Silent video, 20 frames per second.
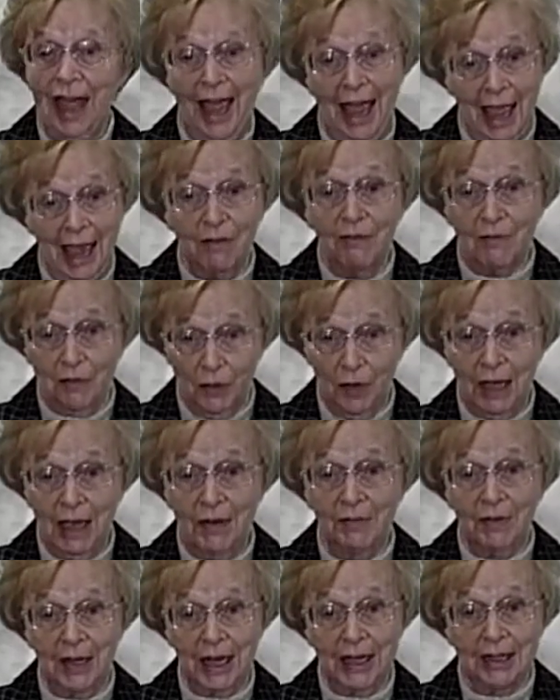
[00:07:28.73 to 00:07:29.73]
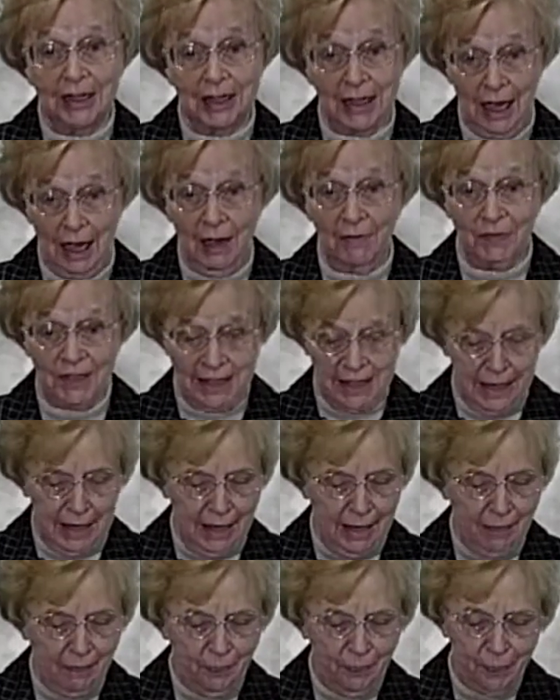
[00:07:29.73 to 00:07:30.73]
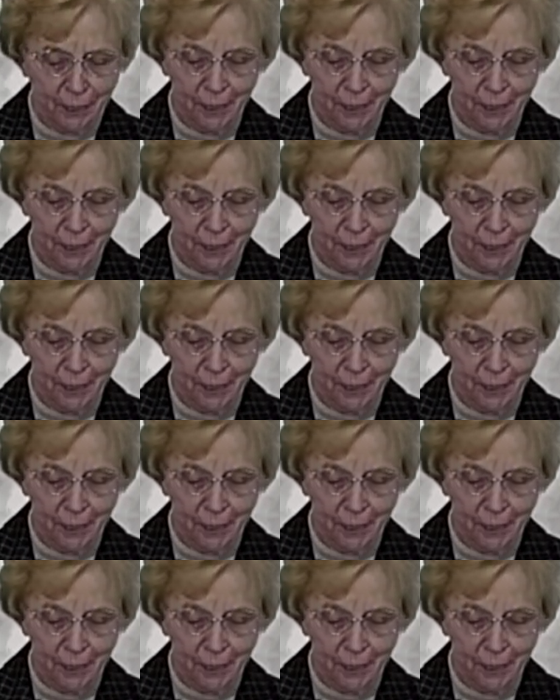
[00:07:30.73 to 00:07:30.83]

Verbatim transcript: and forgiveness of sin.